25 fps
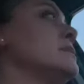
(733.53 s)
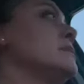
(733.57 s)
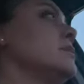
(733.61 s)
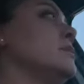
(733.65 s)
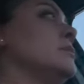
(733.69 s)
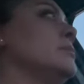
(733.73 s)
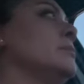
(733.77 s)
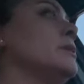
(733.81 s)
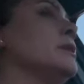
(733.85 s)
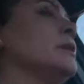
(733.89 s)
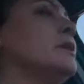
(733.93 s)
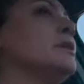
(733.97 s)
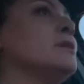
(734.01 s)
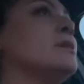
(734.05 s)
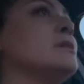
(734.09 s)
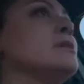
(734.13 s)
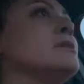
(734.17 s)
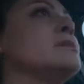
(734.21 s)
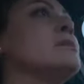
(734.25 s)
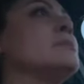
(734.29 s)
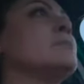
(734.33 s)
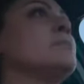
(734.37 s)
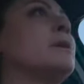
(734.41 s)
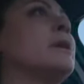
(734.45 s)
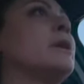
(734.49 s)
oh my
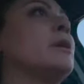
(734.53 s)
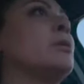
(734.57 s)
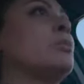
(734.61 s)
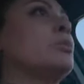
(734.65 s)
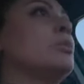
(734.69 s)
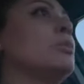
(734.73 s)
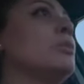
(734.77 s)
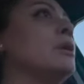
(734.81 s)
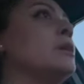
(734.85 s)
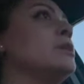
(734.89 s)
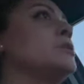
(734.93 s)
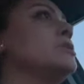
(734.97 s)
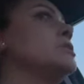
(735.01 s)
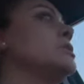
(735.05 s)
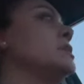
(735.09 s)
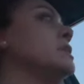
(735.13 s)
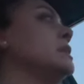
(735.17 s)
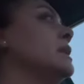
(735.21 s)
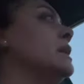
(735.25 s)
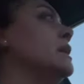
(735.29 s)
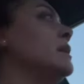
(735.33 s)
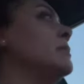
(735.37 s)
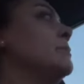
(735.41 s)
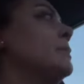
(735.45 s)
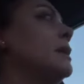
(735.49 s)
goodness, I'm like rushing
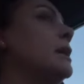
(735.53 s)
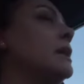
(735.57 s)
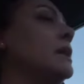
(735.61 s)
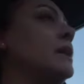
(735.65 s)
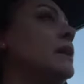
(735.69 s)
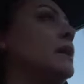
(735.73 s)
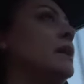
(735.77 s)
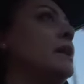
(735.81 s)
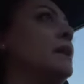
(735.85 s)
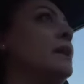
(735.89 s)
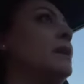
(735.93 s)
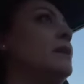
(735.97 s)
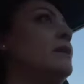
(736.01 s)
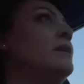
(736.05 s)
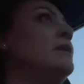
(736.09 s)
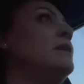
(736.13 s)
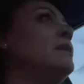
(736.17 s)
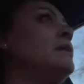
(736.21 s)
to get my kid